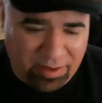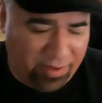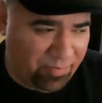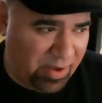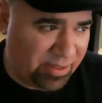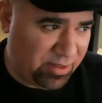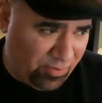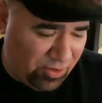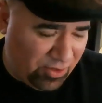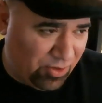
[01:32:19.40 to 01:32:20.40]
my
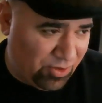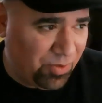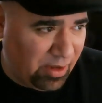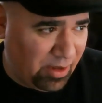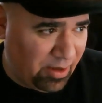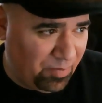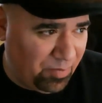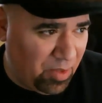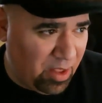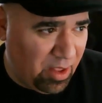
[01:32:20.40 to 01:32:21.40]
stuff too. And
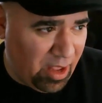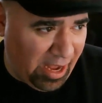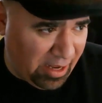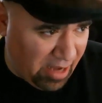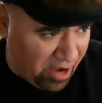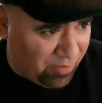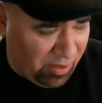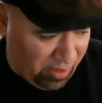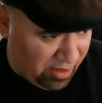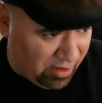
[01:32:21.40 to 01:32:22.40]

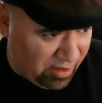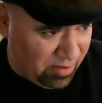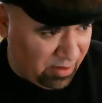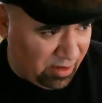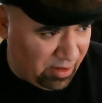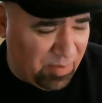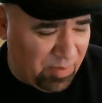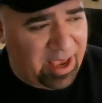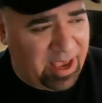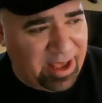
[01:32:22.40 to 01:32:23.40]
everything in my
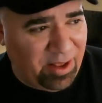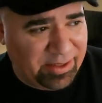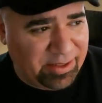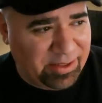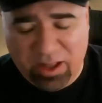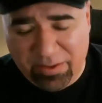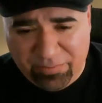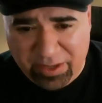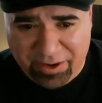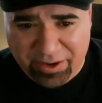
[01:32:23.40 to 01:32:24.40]
catalog is all on
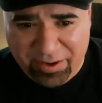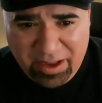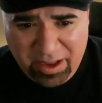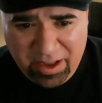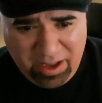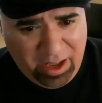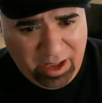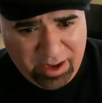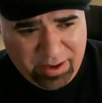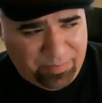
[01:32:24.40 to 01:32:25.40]
Flickr.
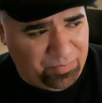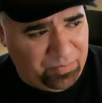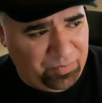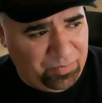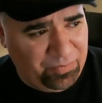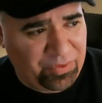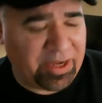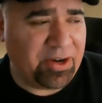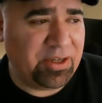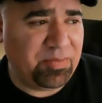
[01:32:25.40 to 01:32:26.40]

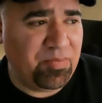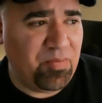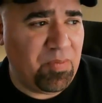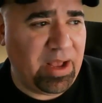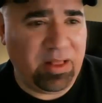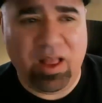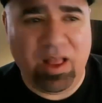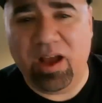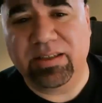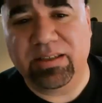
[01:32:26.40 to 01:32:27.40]
Flickr is my
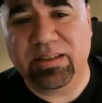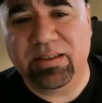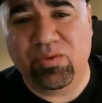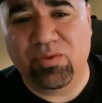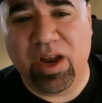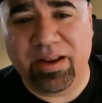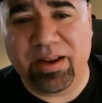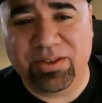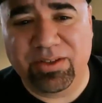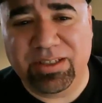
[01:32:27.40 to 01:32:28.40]
longest
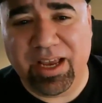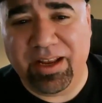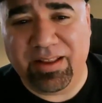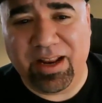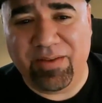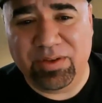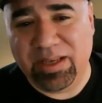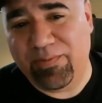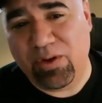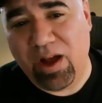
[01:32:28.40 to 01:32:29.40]
running site that I was
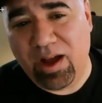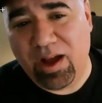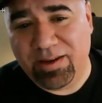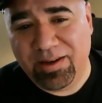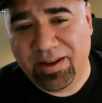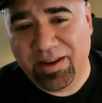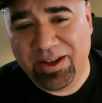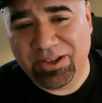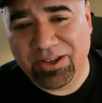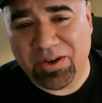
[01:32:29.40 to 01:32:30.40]
ever on,
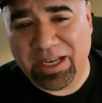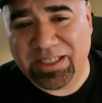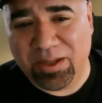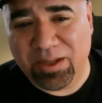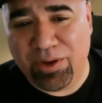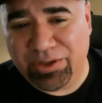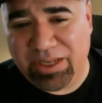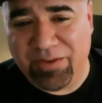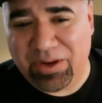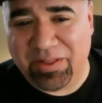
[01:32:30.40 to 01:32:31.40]
so I still post
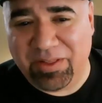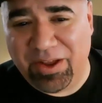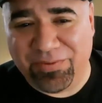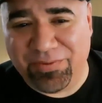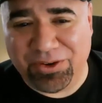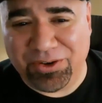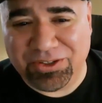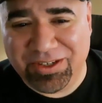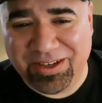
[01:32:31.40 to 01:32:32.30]
everything there first.